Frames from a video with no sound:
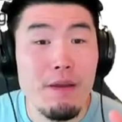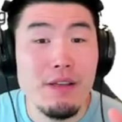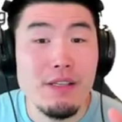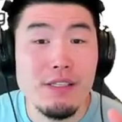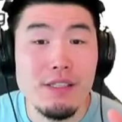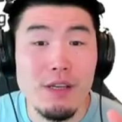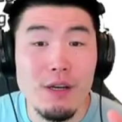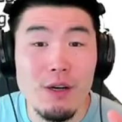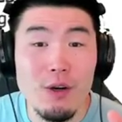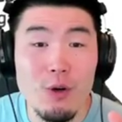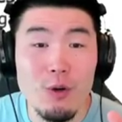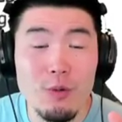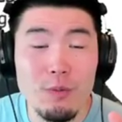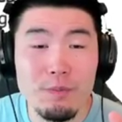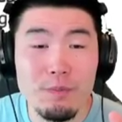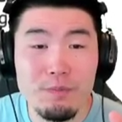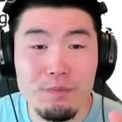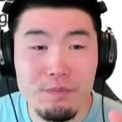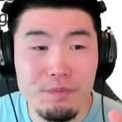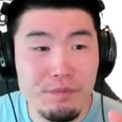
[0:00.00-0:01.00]
So,
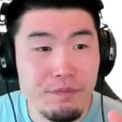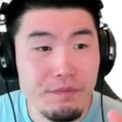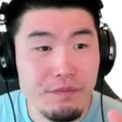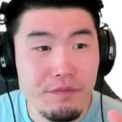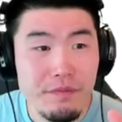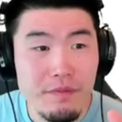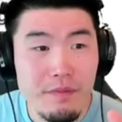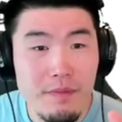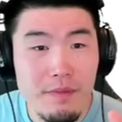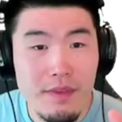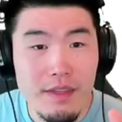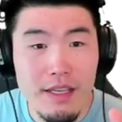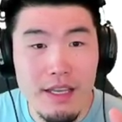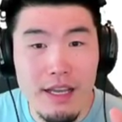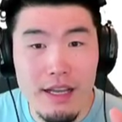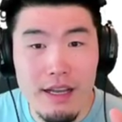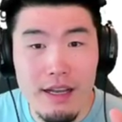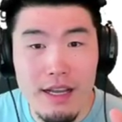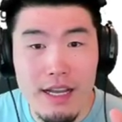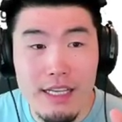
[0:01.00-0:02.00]

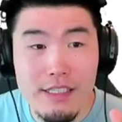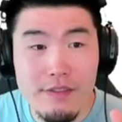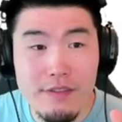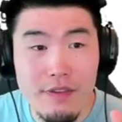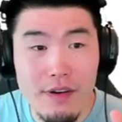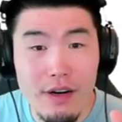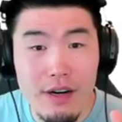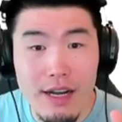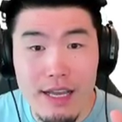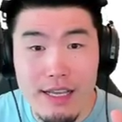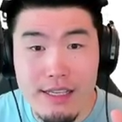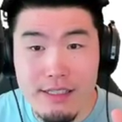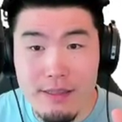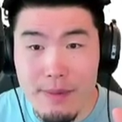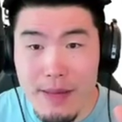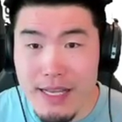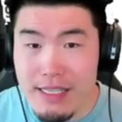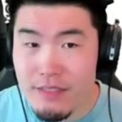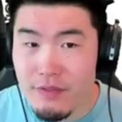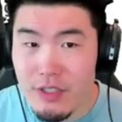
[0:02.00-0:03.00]
uh, as far as the
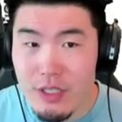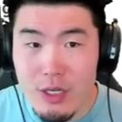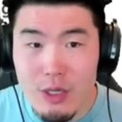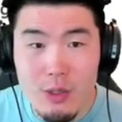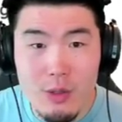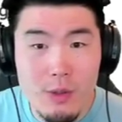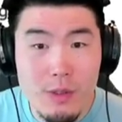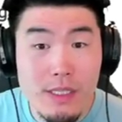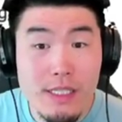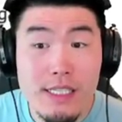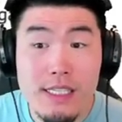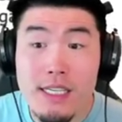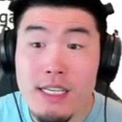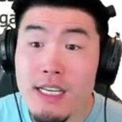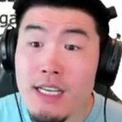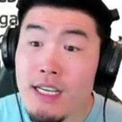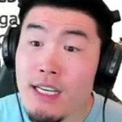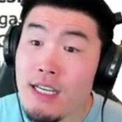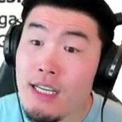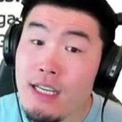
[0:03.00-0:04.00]
passive goes,
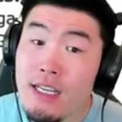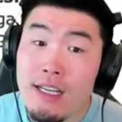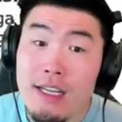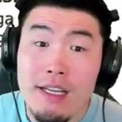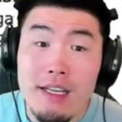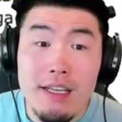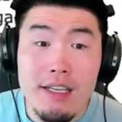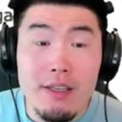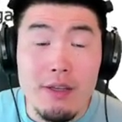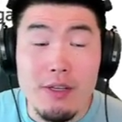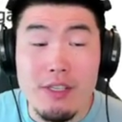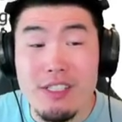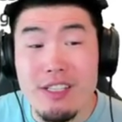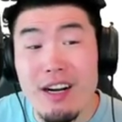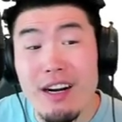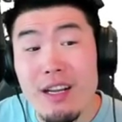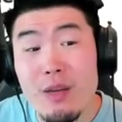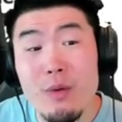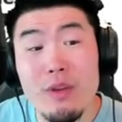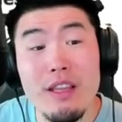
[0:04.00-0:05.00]
you're
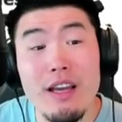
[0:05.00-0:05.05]
starting with